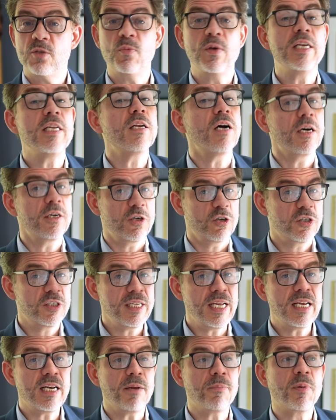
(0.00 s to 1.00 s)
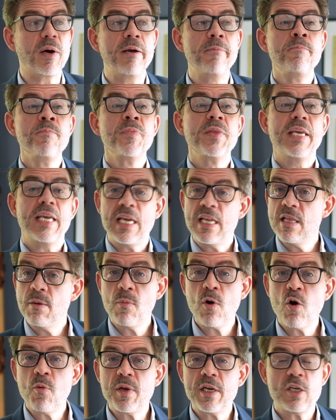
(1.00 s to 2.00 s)
We need to understand it. But in the
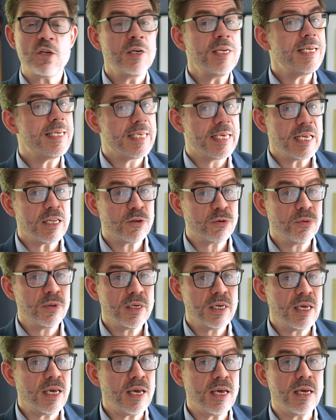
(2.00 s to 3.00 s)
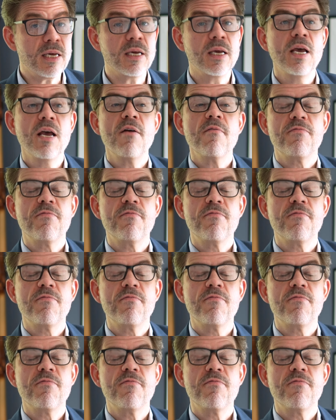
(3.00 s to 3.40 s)
moment, you need to get through the gig.